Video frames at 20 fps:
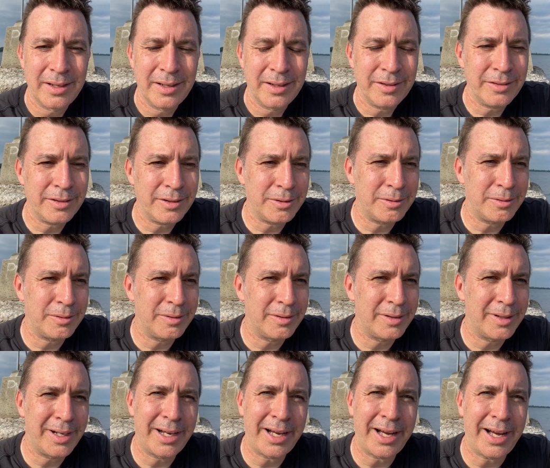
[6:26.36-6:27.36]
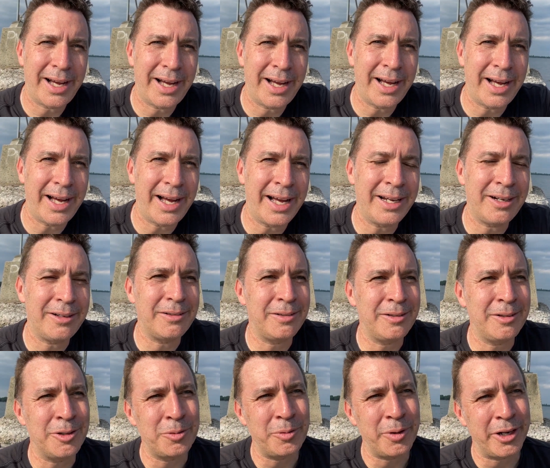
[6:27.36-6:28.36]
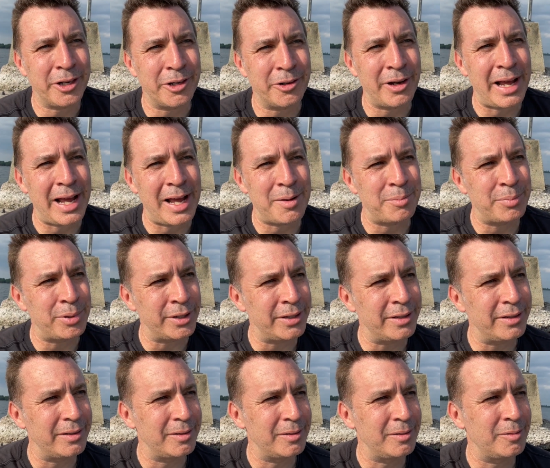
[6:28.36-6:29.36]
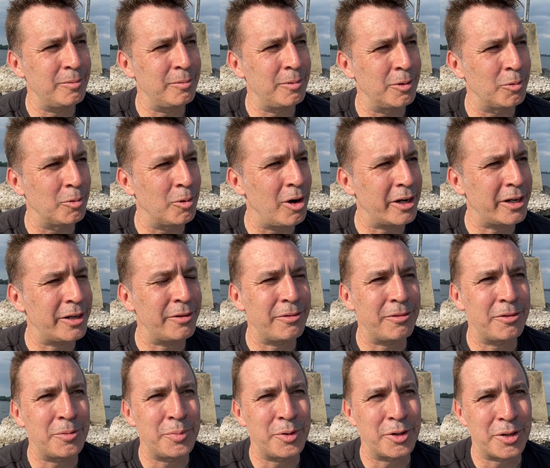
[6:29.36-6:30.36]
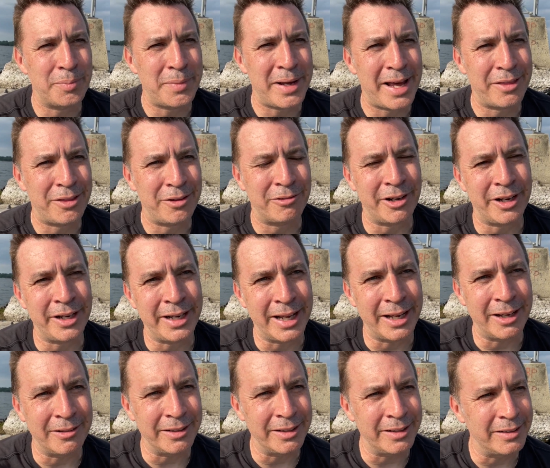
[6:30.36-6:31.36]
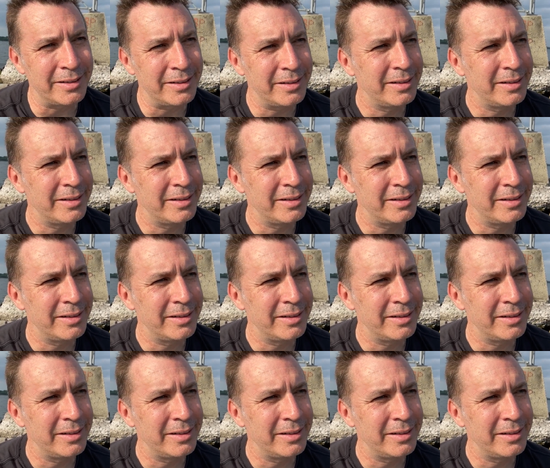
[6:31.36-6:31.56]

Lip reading: So I don't know where you're at, but we're walking through the book of Matthew right now, and